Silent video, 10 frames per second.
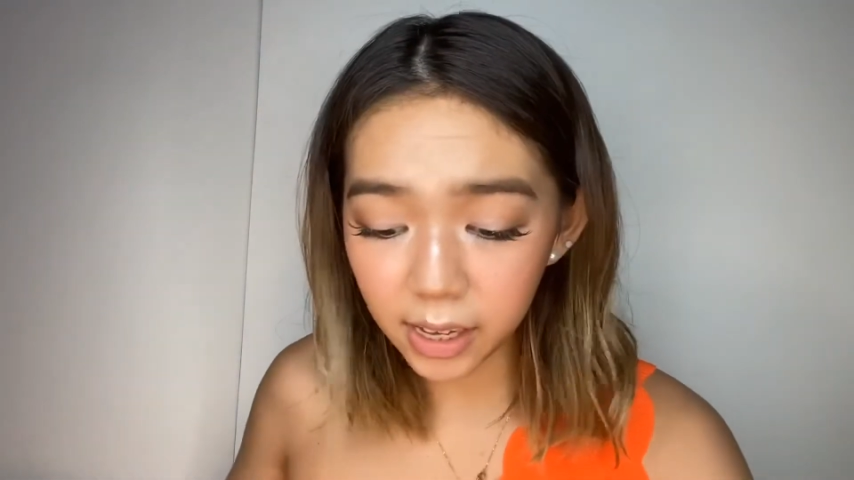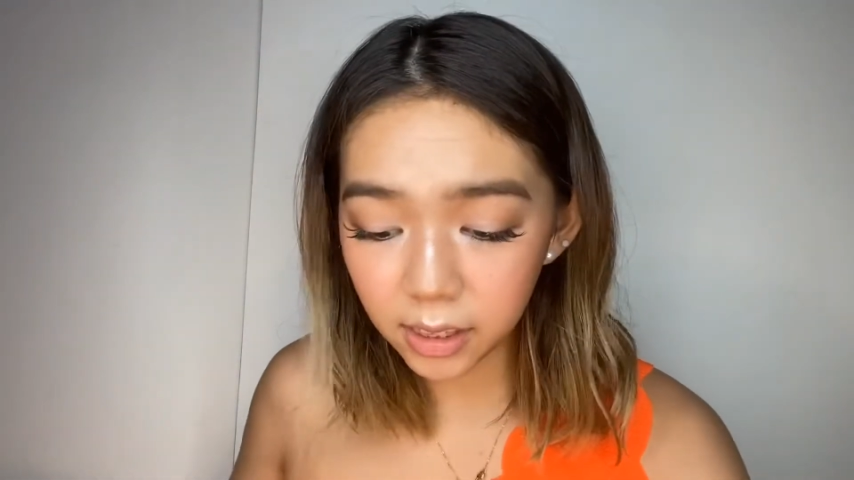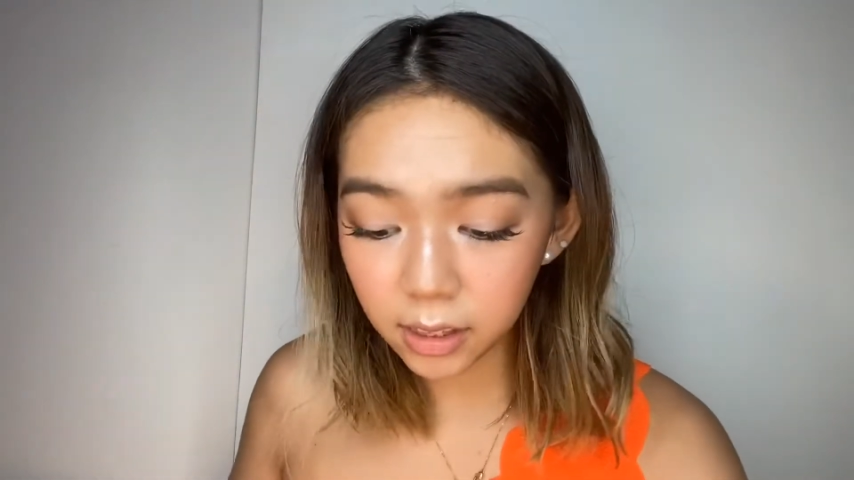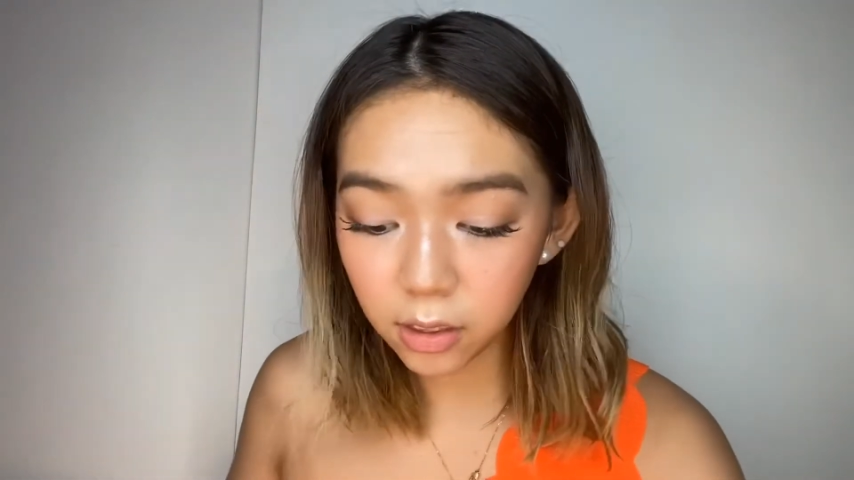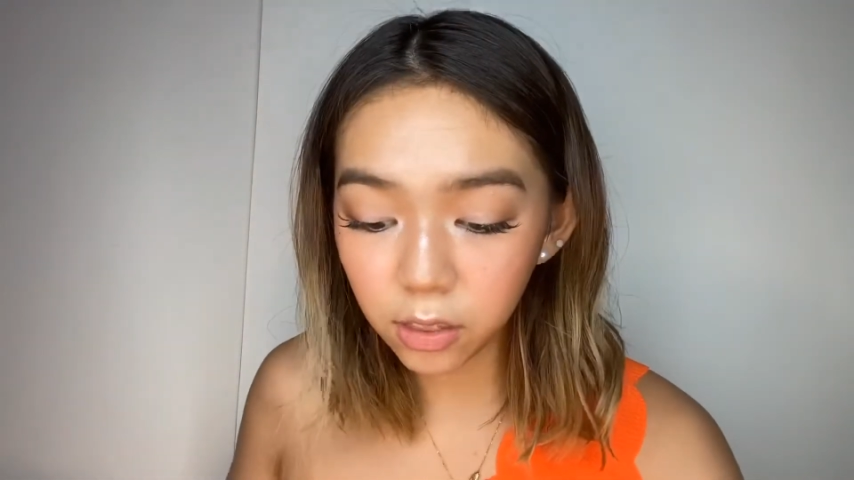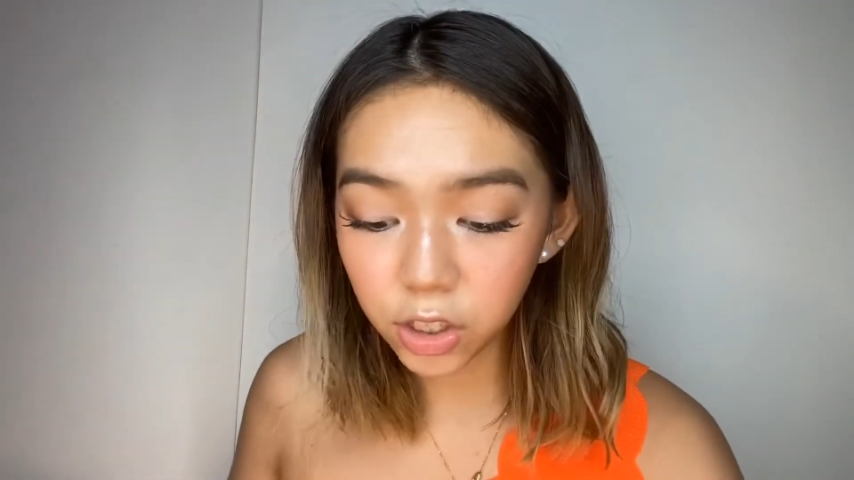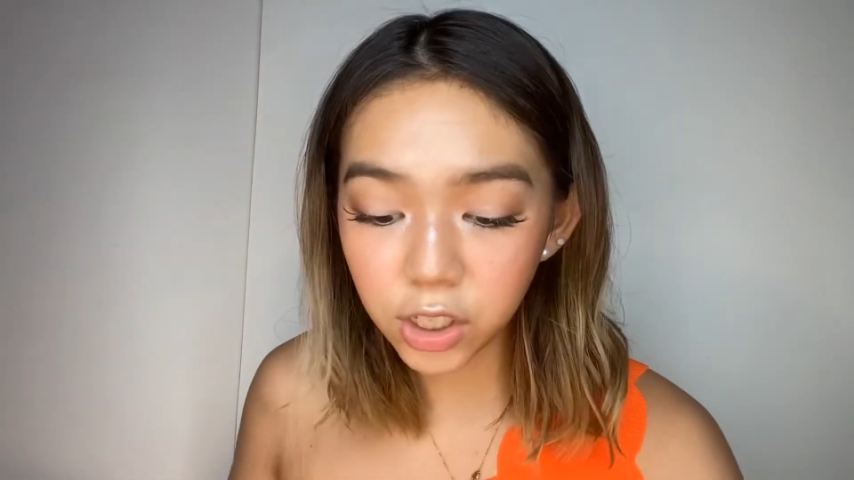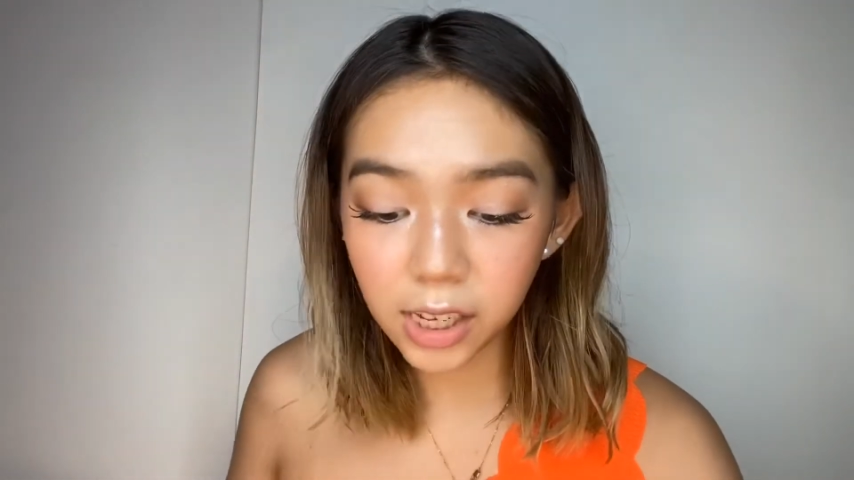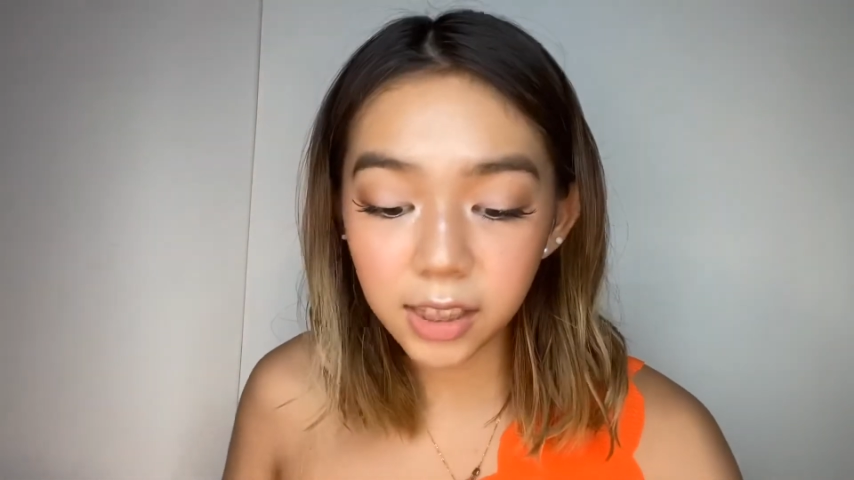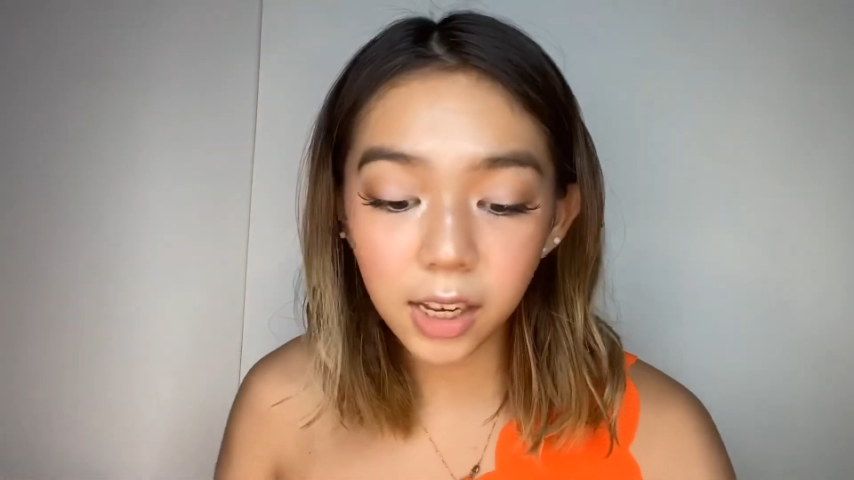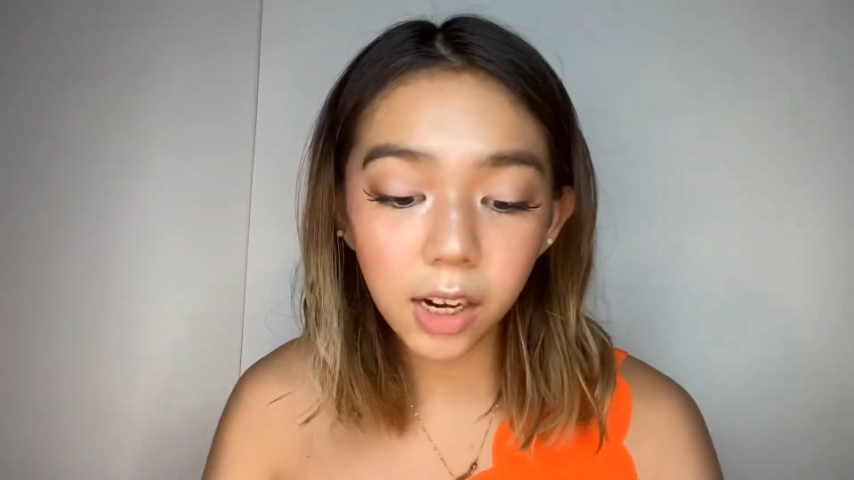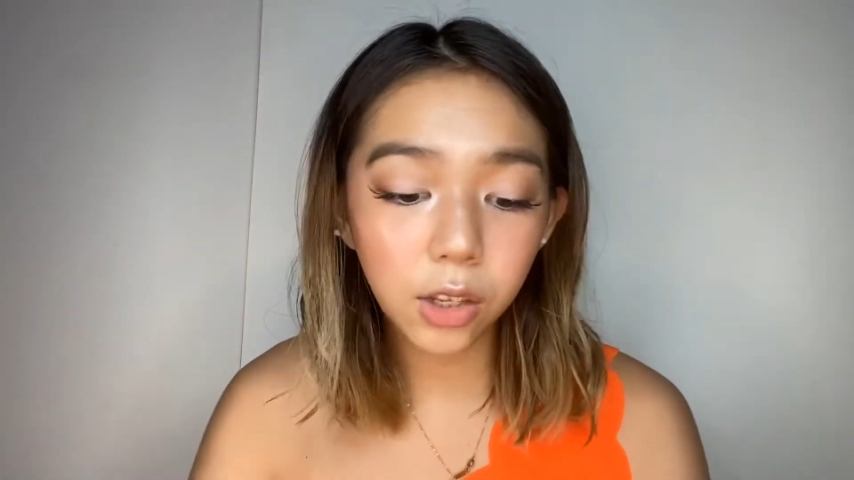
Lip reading: and the shade that I